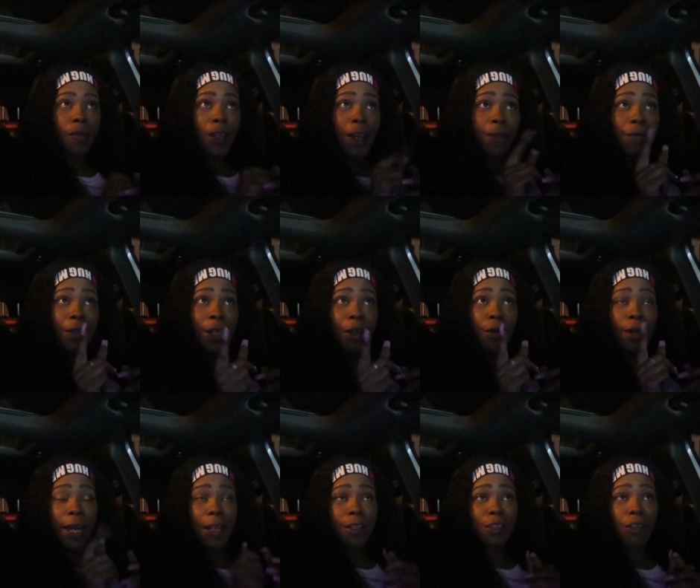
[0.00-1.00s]
a video on
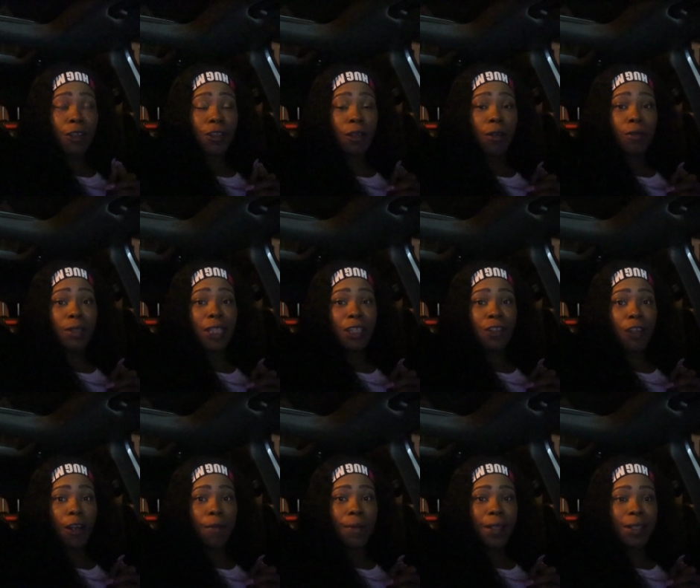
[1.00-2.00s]
how to start your own
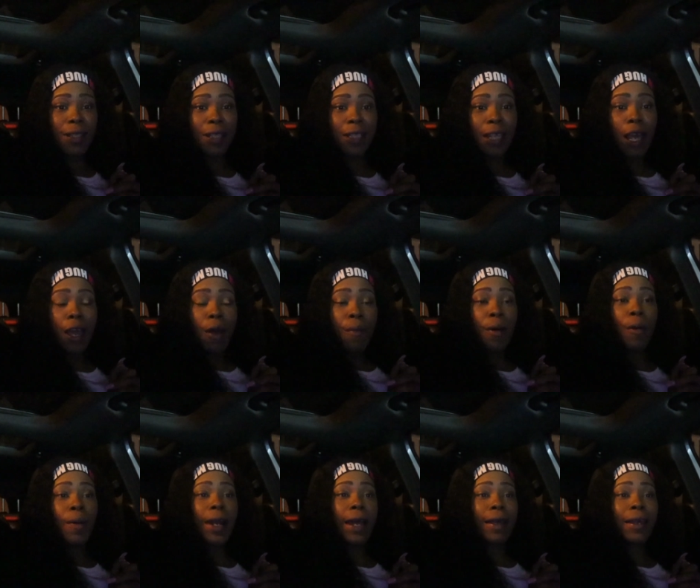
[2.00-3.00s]
t-shirt business. But
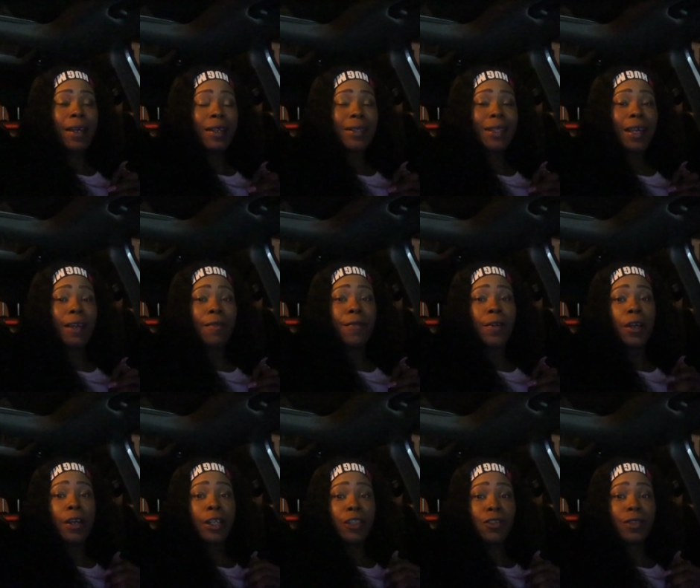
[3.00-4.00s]
what I can say, if
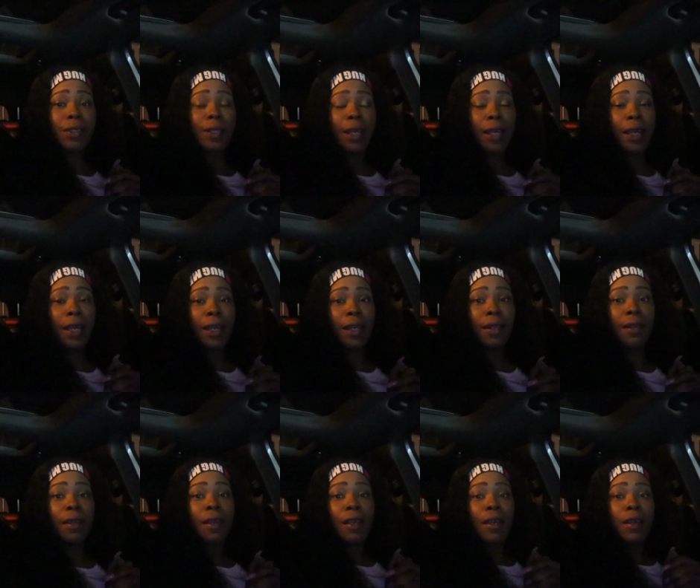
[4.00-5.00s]
you're interested
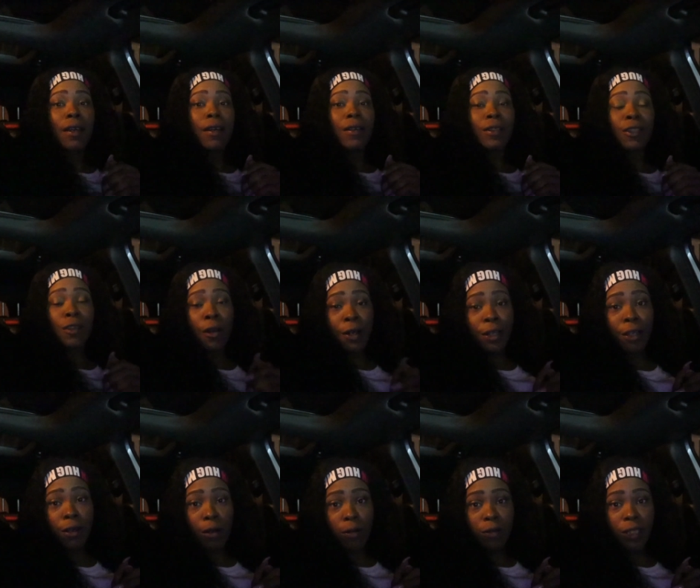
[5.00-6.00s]
in starting
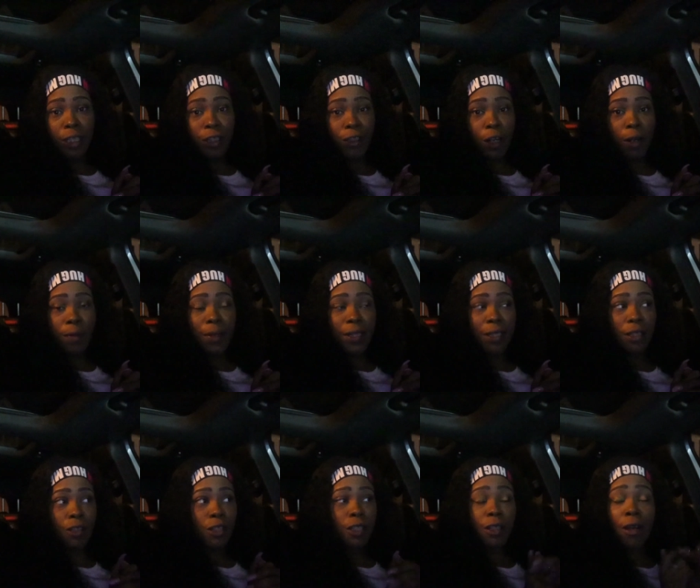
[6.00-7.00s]
your own t-shirt
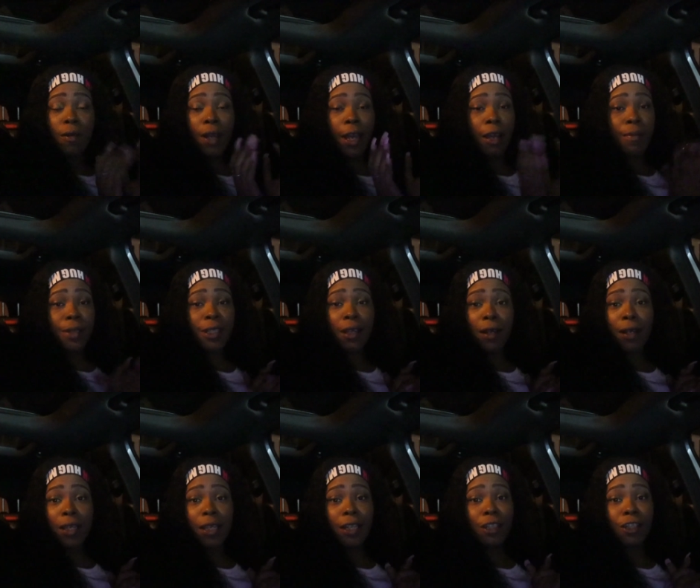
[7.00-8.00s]
business, just go to
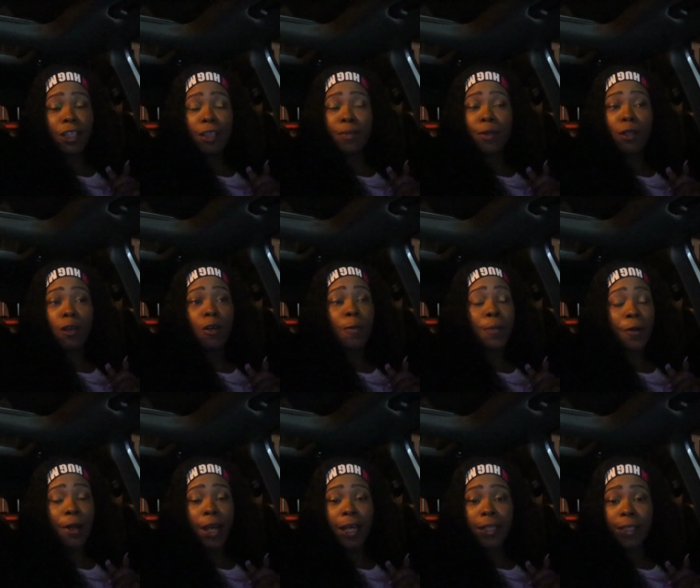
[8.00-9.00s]
Amazon, get a cheap little
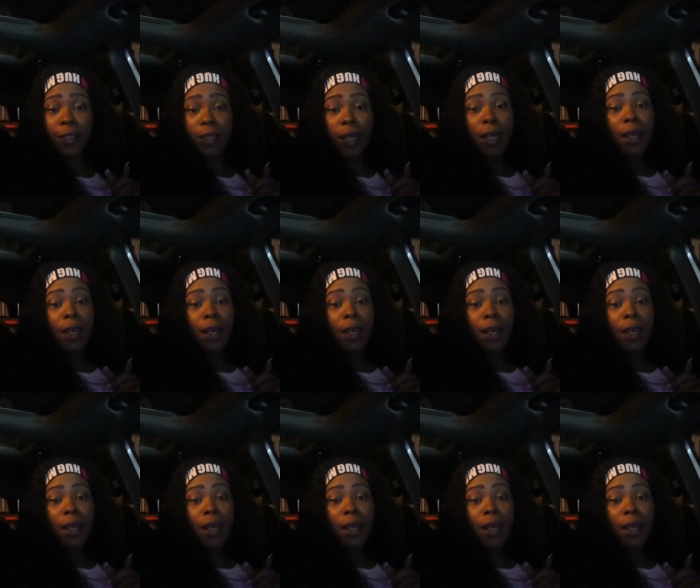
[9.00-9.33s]
press.